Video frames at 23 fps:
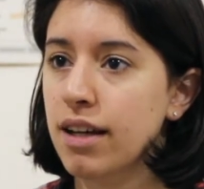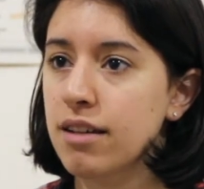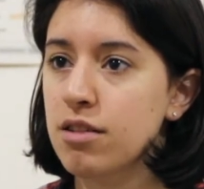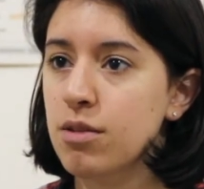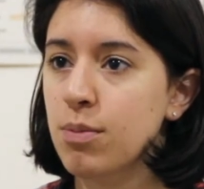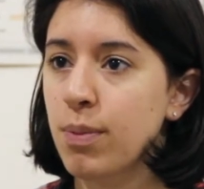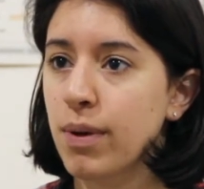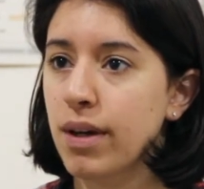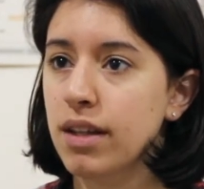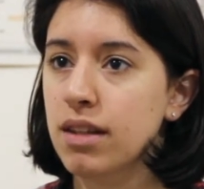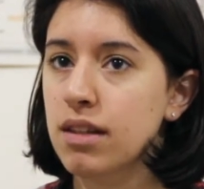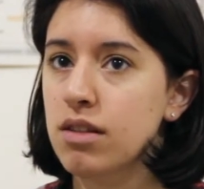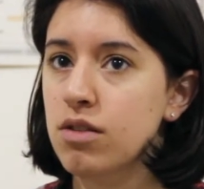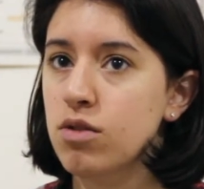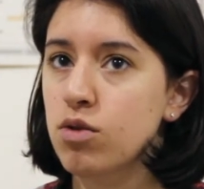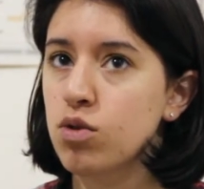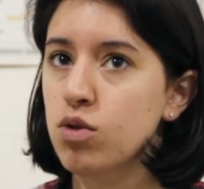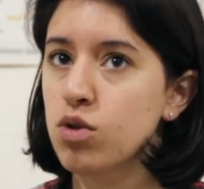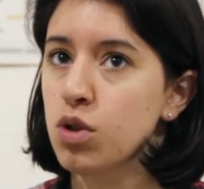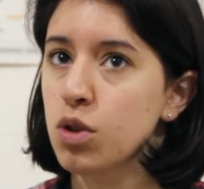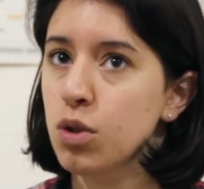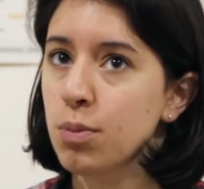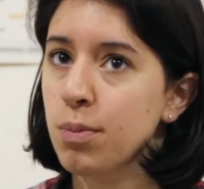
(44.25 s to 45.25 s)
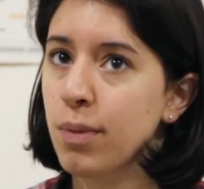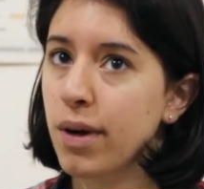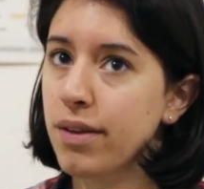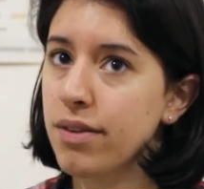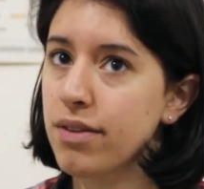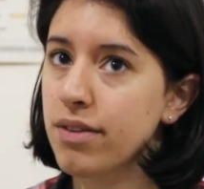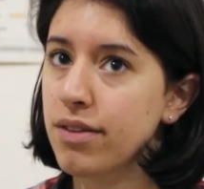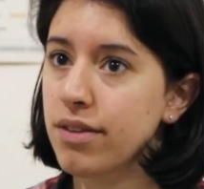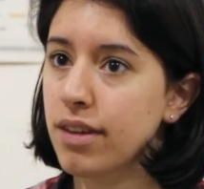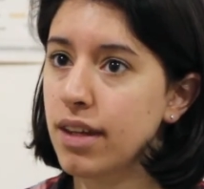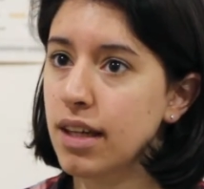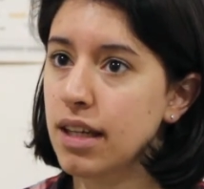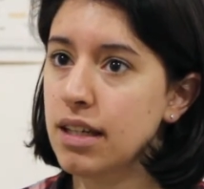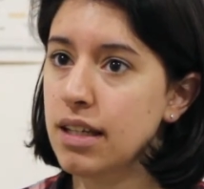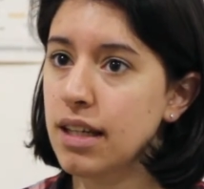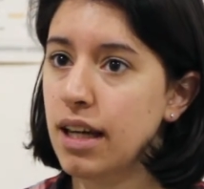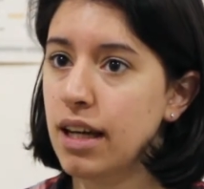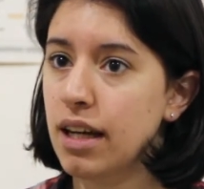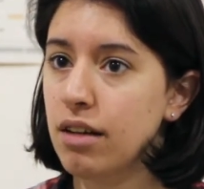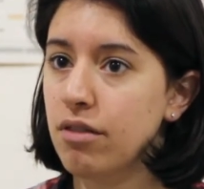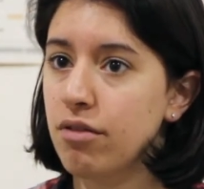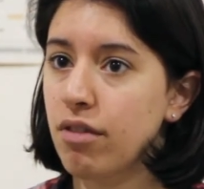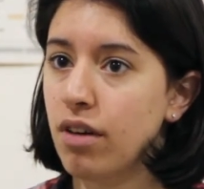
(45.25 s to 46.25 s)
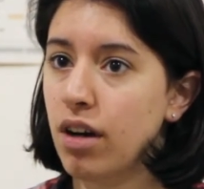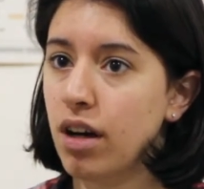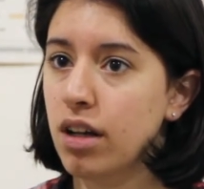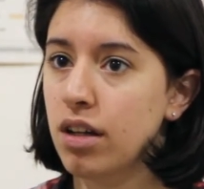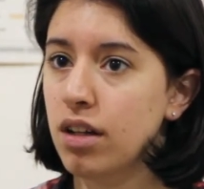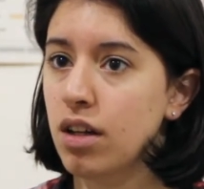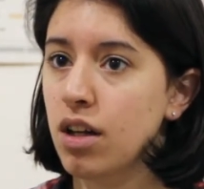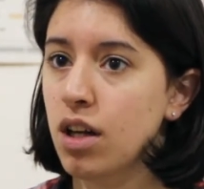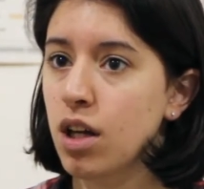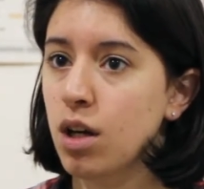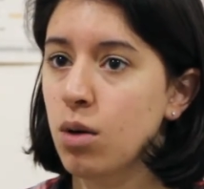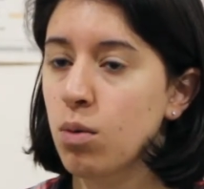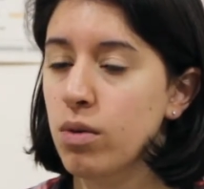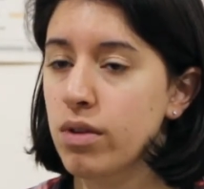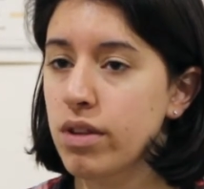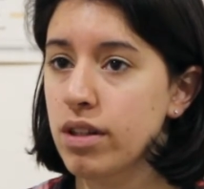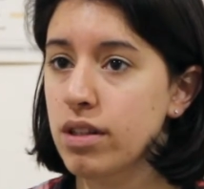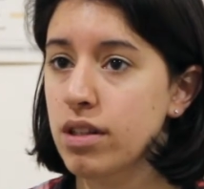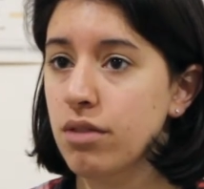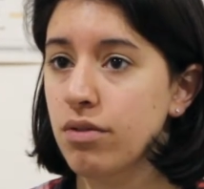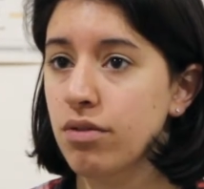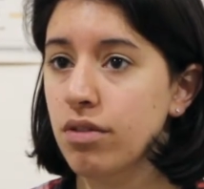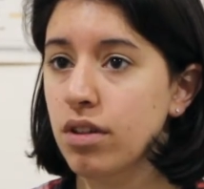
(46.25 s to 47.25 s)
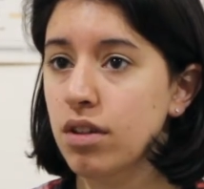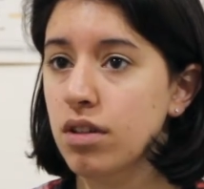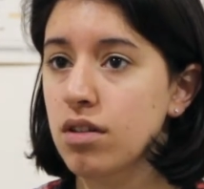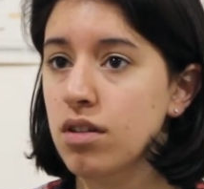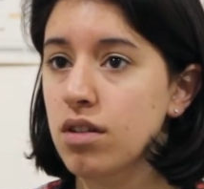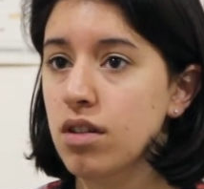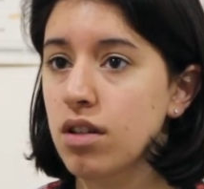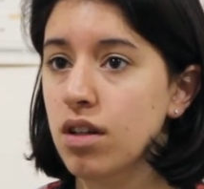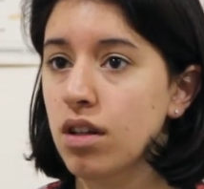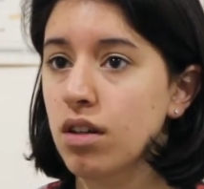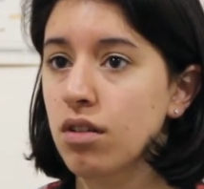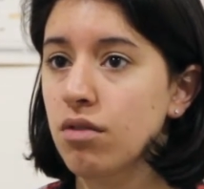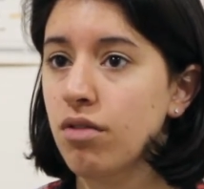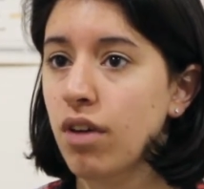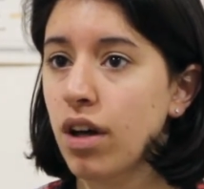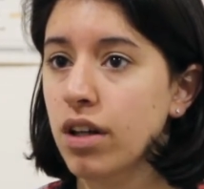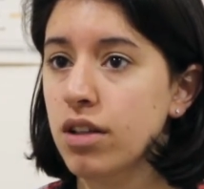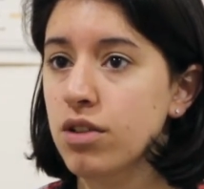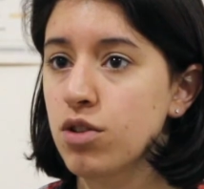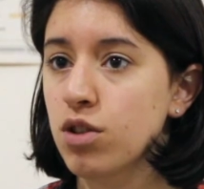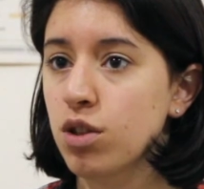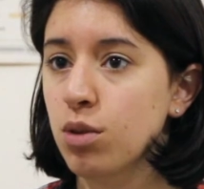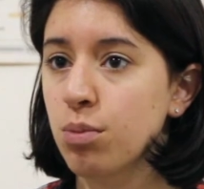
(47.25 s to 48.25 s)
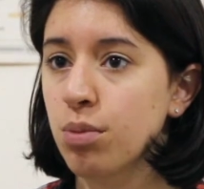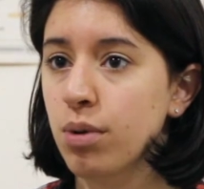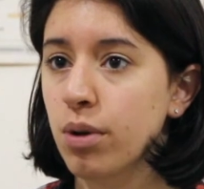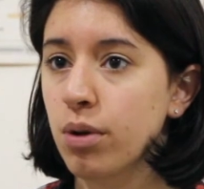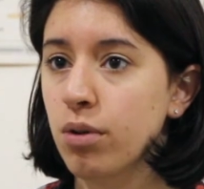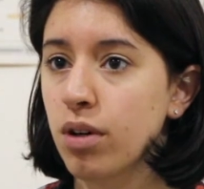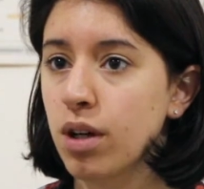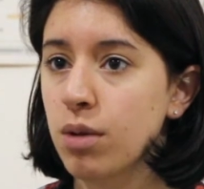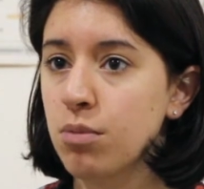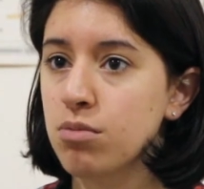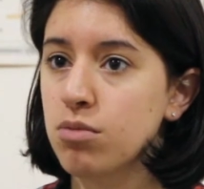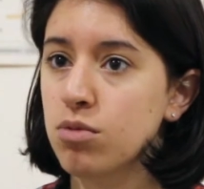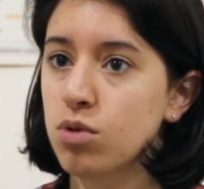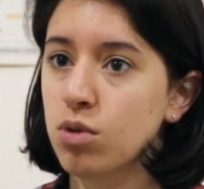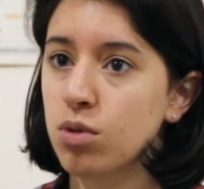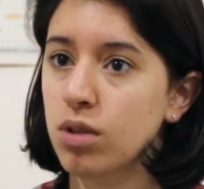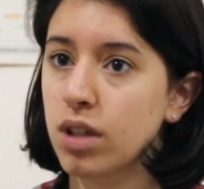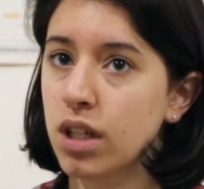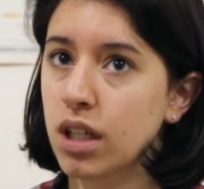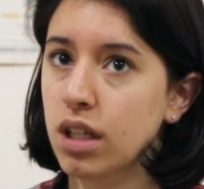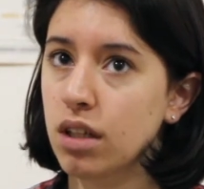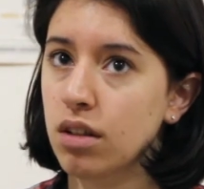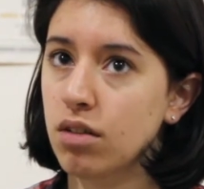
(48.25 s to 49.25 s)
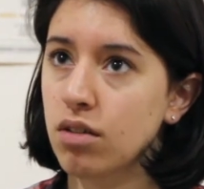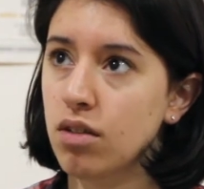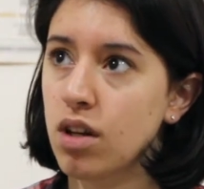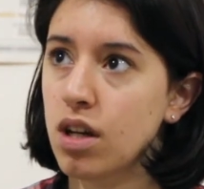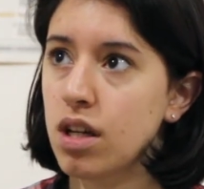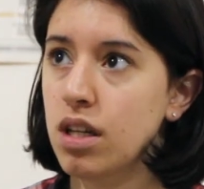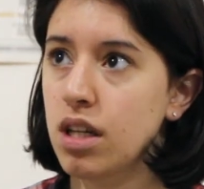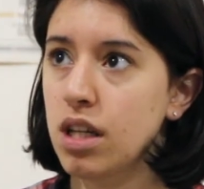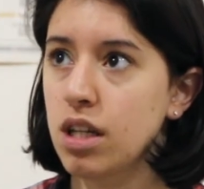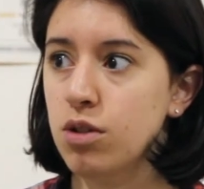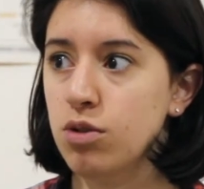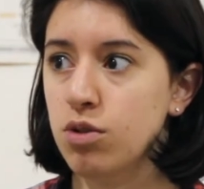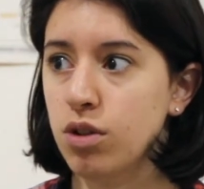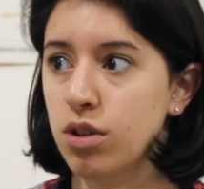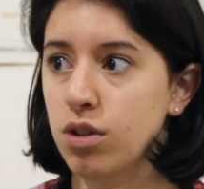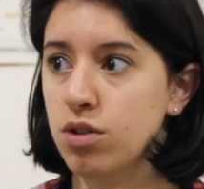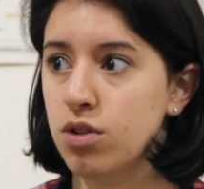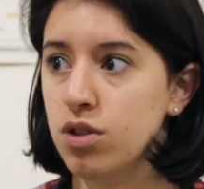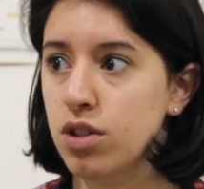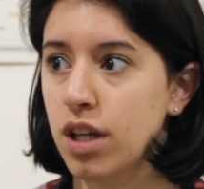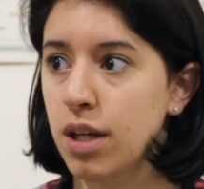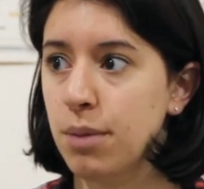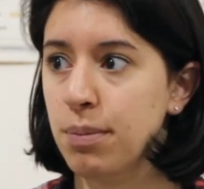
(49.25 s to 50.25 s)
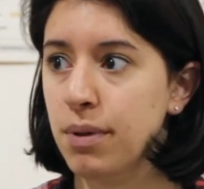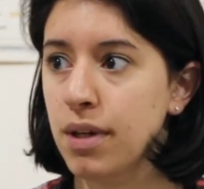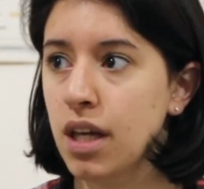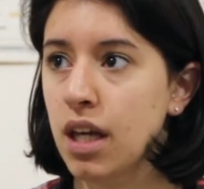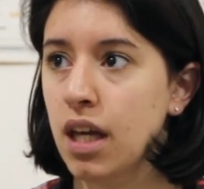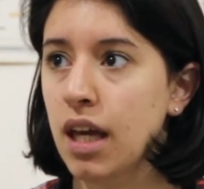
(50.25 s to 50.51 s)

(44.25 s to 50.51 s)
I spent two months in Yerevan with a different uh, volunteer program doing an internship.